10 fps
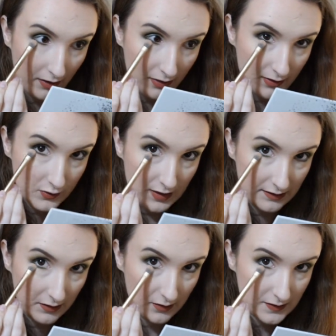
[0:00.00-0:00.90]
the
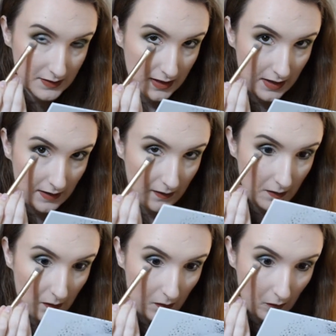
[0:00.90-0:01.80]
shadows
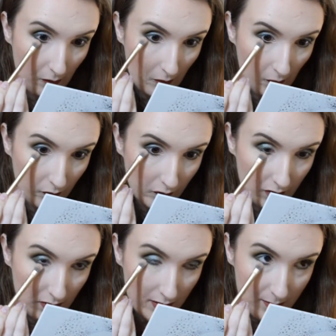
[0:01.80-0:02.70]
here
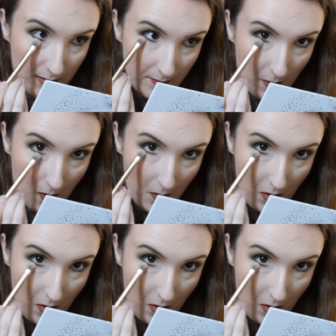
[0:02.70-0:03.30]
just a little bit more.